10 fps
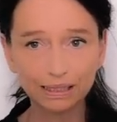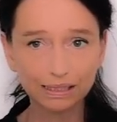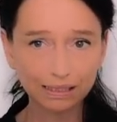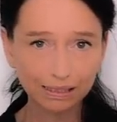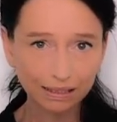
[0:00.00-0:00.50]

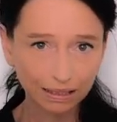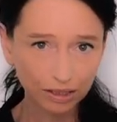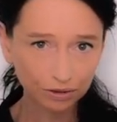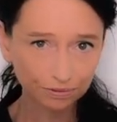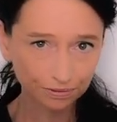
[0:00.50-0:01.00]
just a
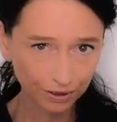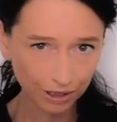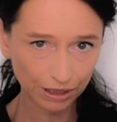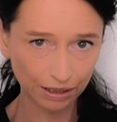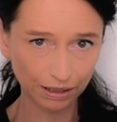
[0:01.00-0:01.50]
kind of
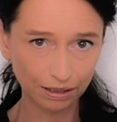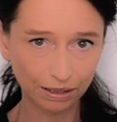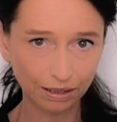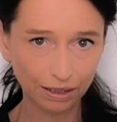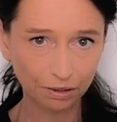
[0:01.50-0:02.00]
first
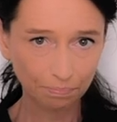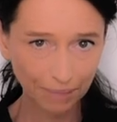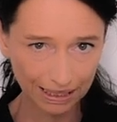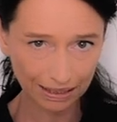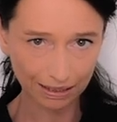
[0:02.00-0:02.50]

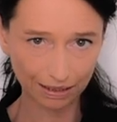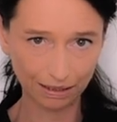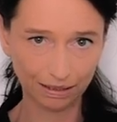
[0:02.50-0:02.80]
basic